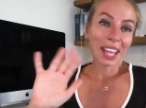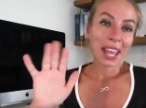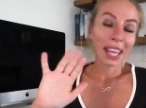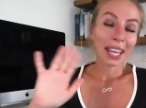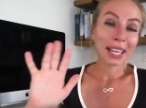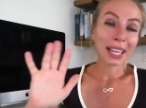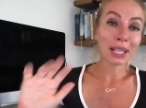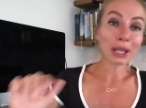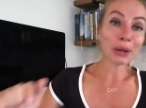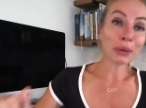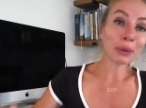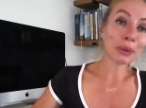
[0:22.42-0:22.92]

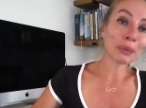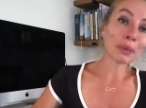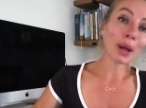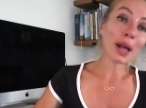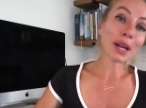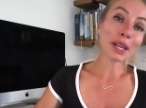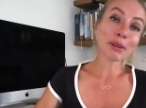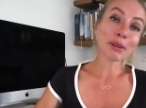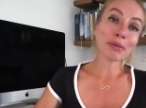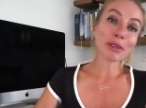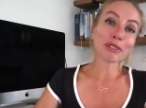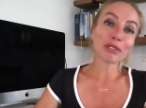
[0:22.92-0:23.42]
Hello and
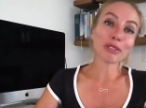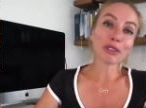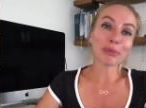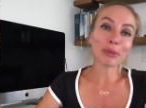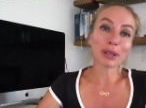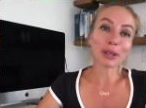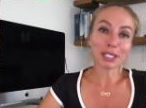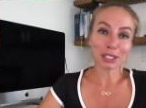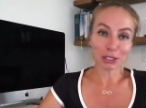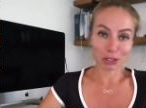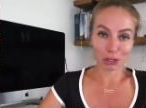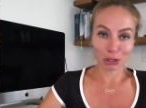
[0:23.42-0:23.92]
welcome
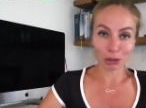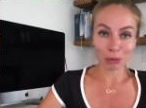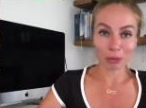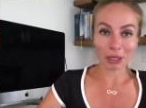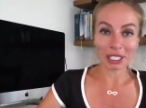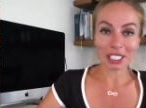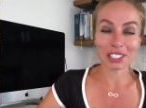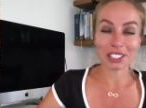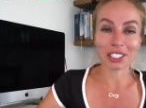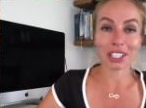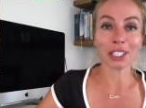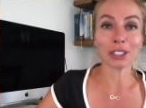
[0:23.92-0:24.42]
everybody to my
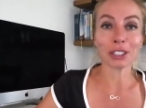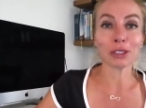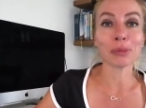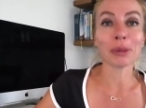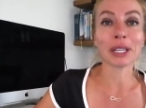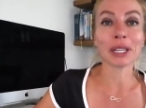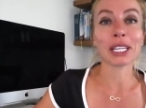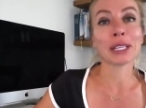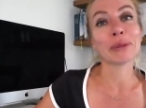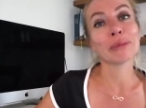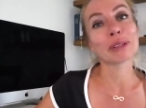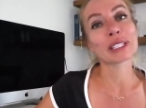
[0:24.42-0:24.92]
channel. My
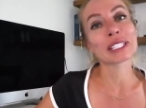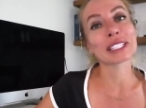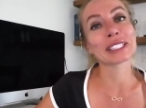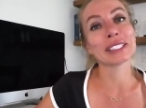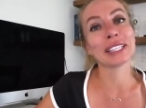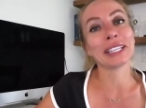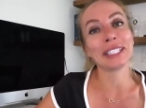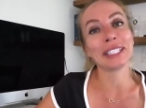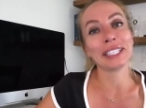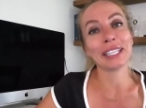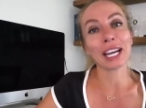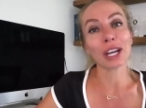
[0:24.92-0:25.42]
name is Letty.